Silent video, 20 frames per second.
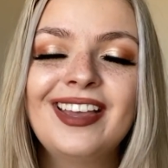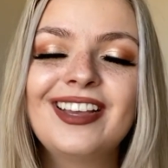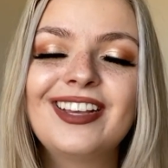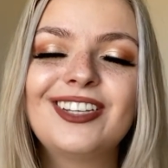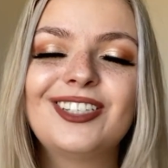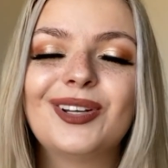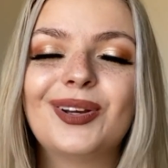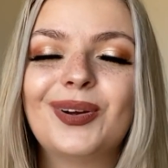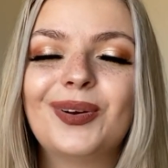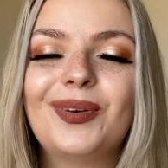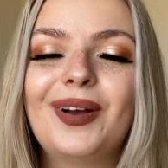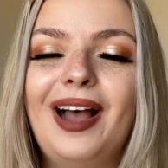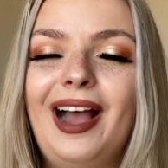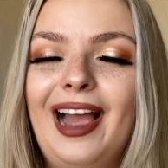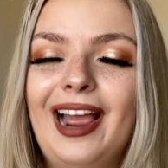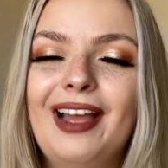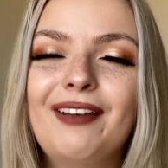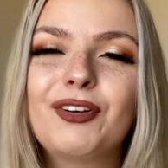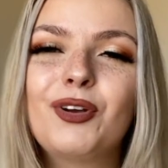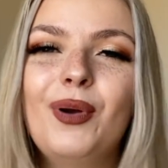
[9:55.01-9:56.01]
So I
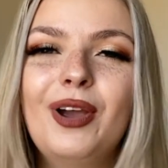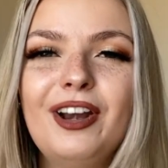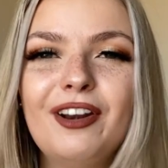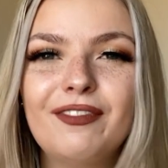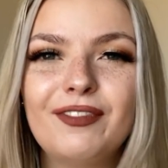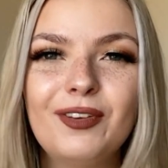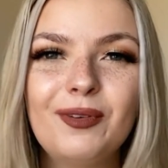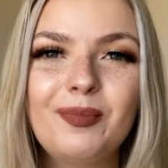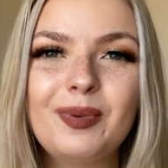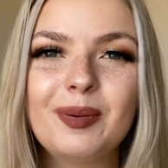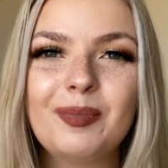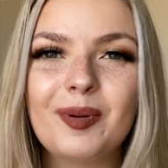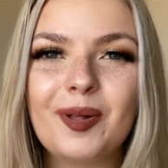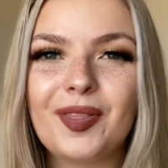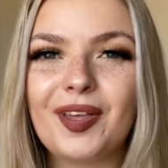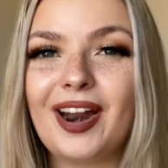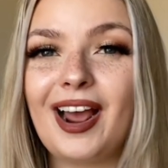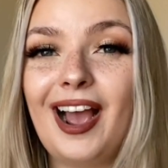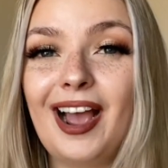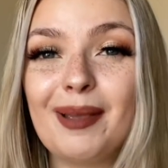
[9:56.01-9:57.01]
have quite a few people
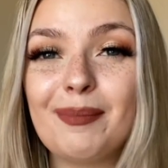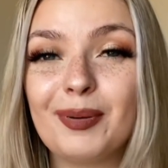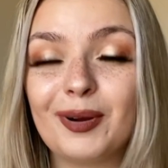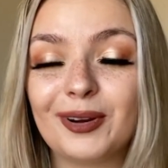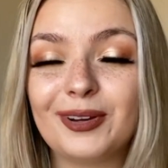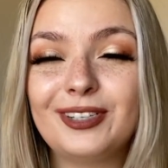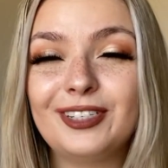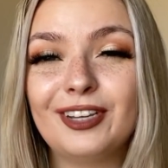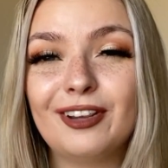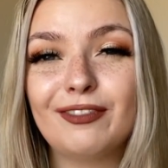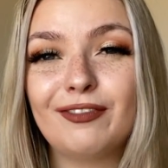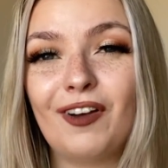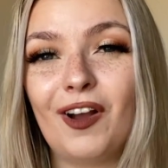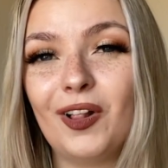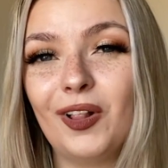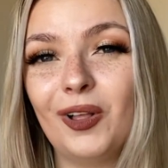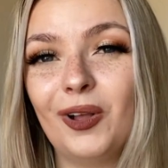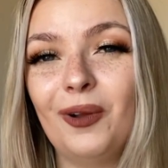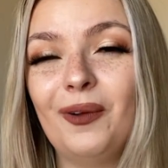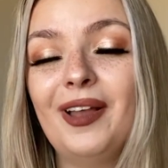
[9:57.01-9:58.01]
that I personally
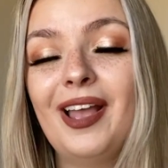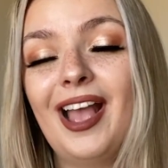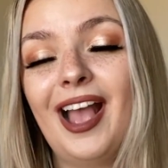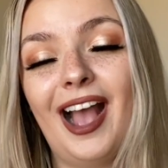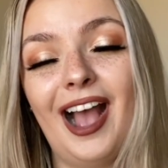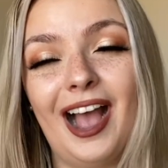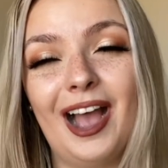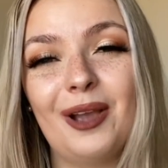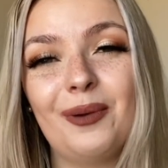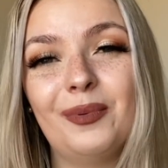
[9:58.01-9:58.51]
follow. I